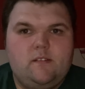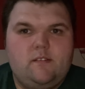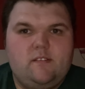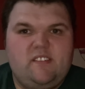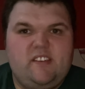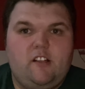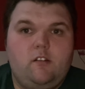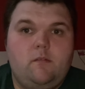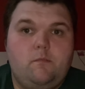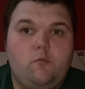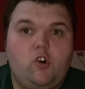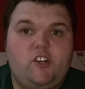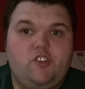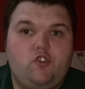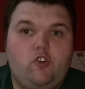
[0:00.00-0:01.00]
Still,
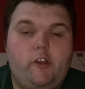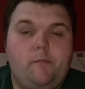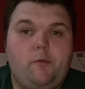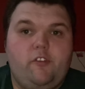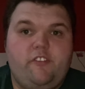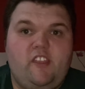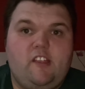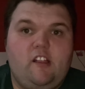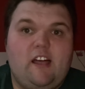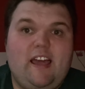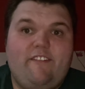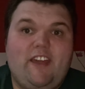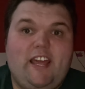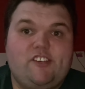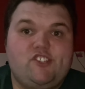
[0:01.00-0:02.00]
more enjoyable than the
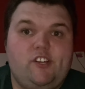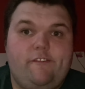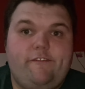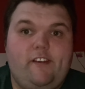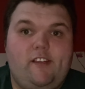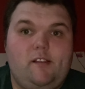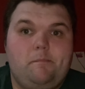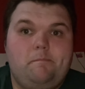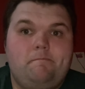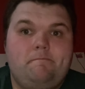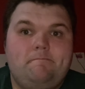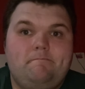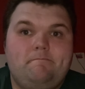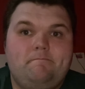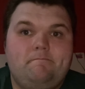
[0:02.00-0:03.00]
live-action film.
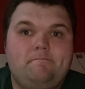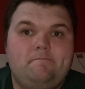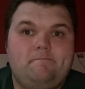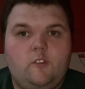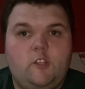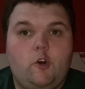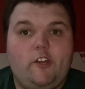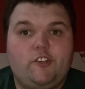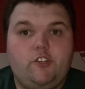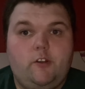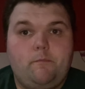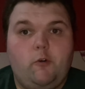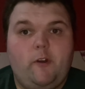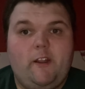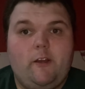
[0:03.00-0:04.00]
Though I
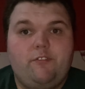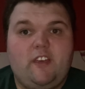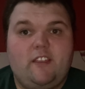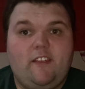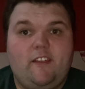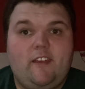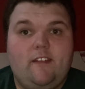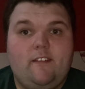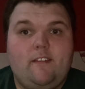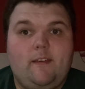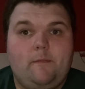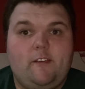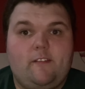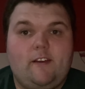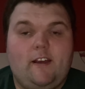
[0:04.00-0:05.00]
should point out that the kids
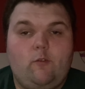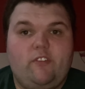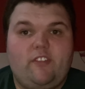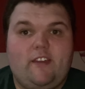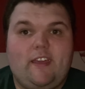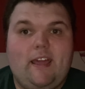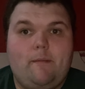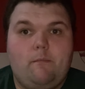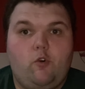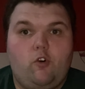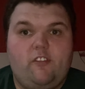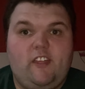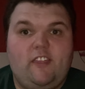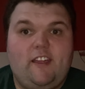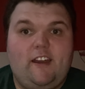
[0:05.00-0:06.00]
seem to side with the cat more
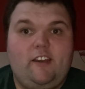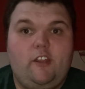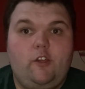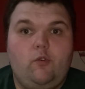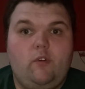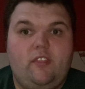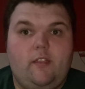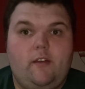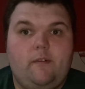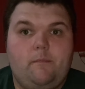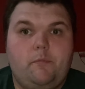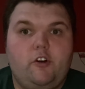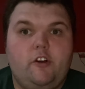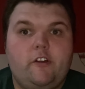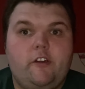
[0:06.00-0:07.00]
than they do in the
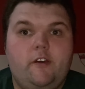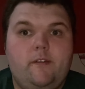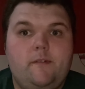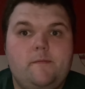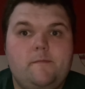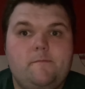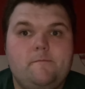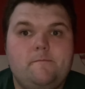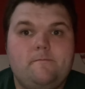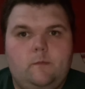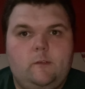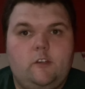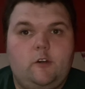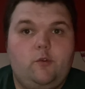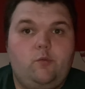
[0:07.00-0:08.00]
book.
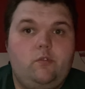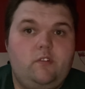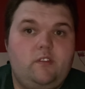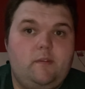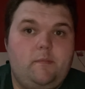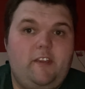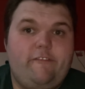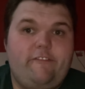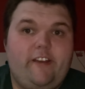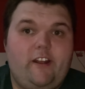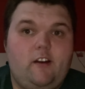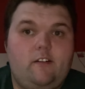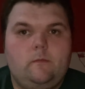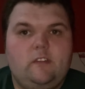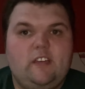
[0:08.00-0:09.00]
Though, to be
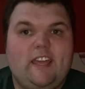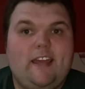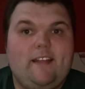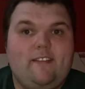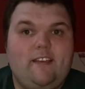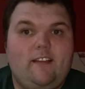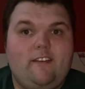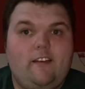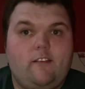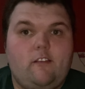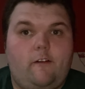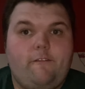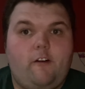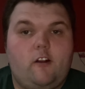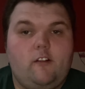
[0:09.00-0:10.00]
fair, the cat's antics
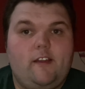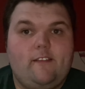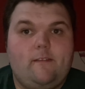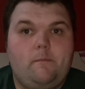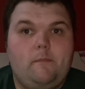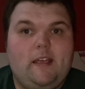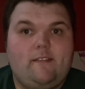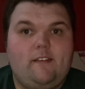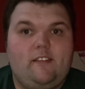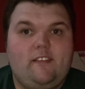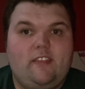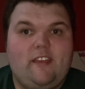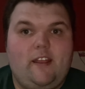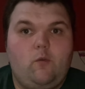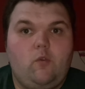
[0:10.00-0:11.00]
are far less messy
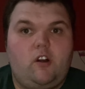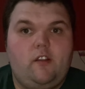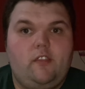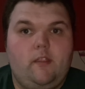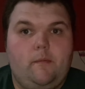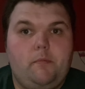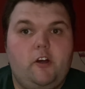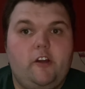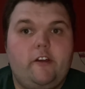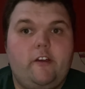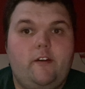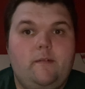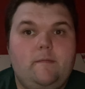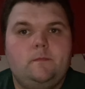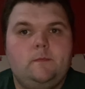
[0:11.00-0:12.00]
than they were in the
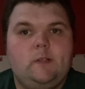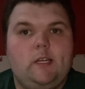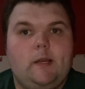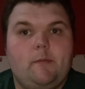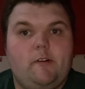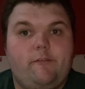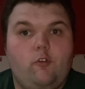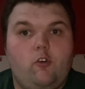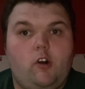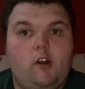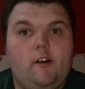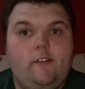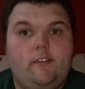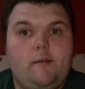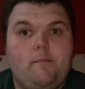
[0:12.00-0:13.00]
book. Number
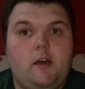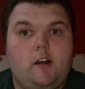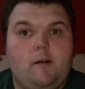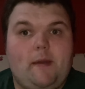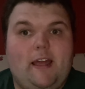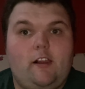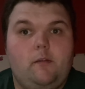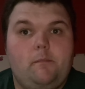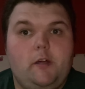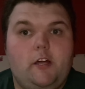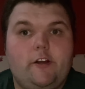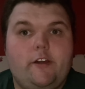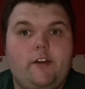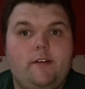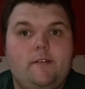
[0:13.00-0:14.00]
4. The Butter Battle
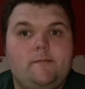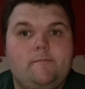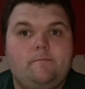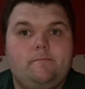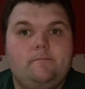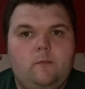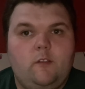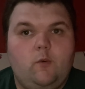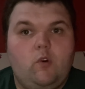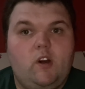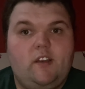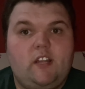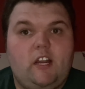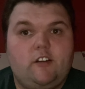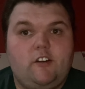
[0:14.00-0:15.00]
Book. The
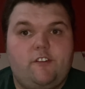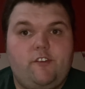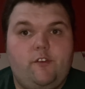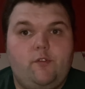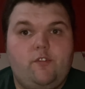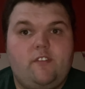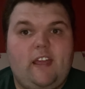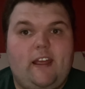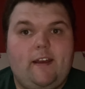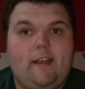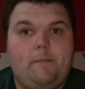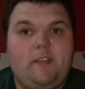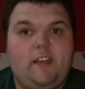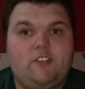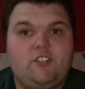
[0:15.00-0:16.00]
one Dr. Seuss
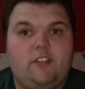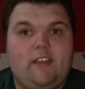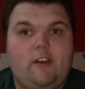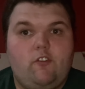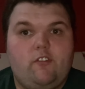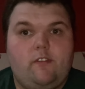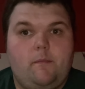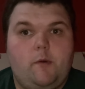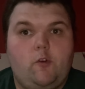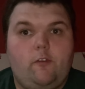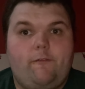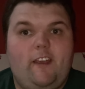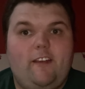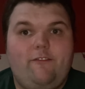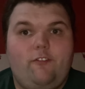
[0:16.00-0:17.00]
adaptation that was the most
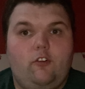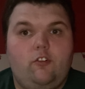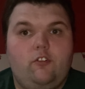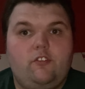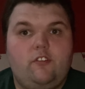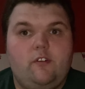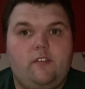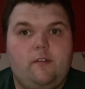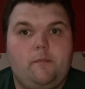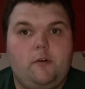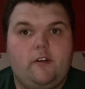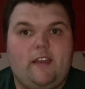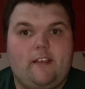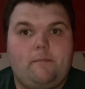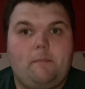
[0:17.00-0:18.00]
faithful to the
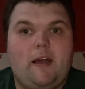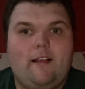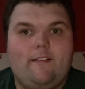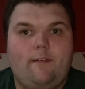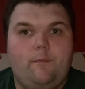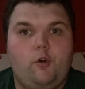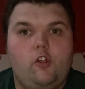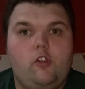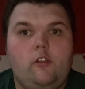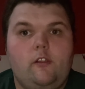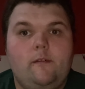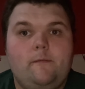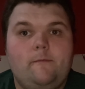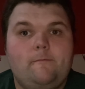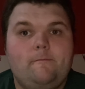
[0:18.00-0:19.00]
book as possible.
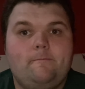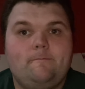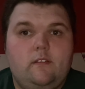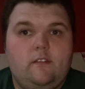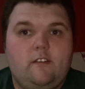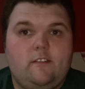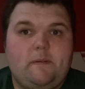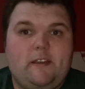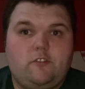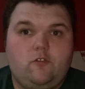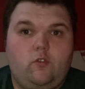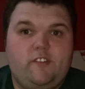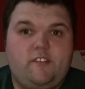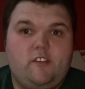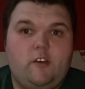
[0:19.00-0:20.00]
The special
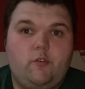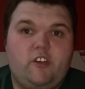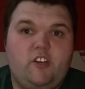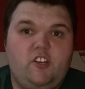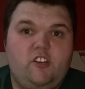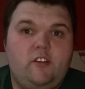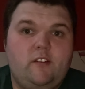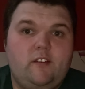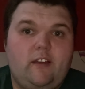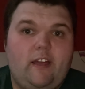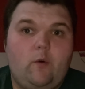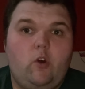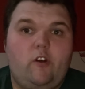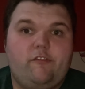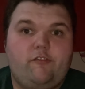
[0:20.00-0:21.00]
was so good, I
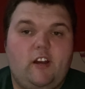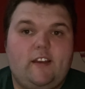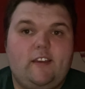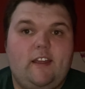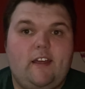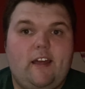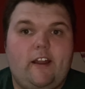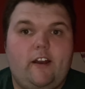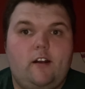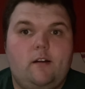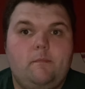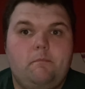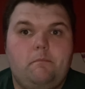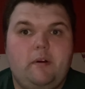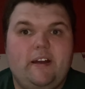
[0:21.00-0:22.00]
would have ranked it
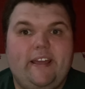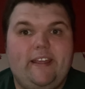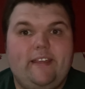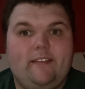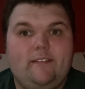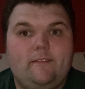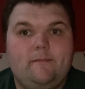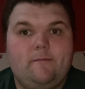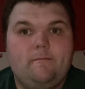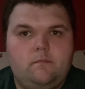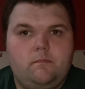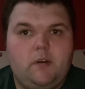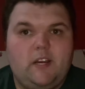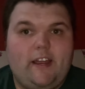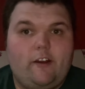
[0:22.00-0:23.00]
higher, but...
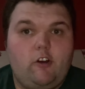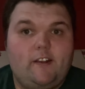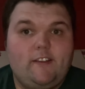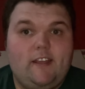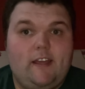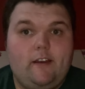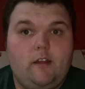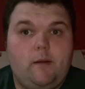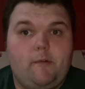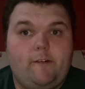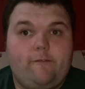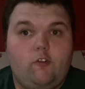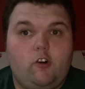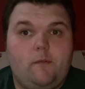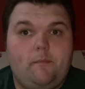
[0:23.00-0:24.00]
But I ranked it at number
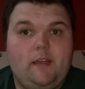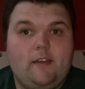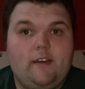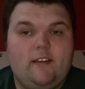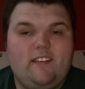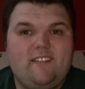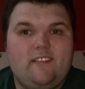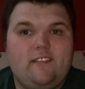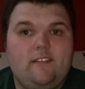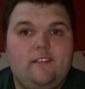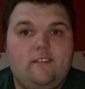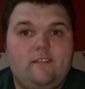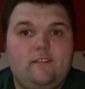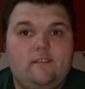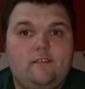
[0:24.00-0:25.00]
4 because...
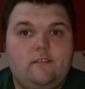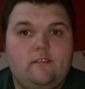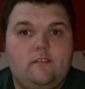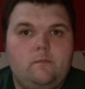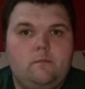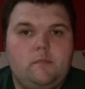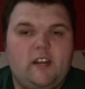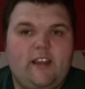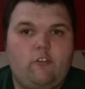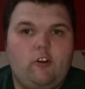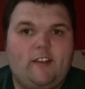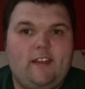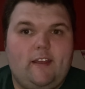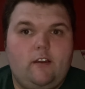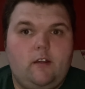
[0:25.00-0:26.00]
Uh, but I
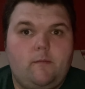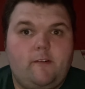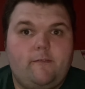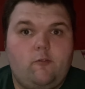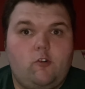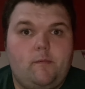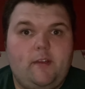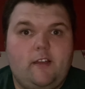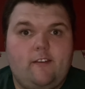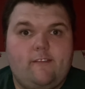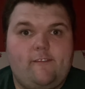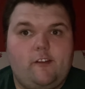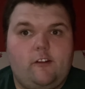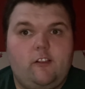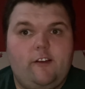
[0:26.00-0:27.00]
ranked it at number 4 because
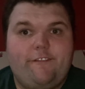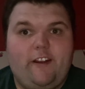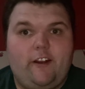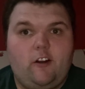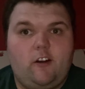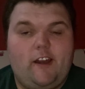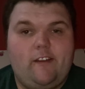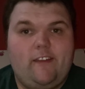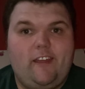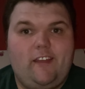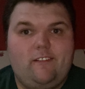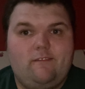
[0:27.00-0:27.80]
of the cliffhanger...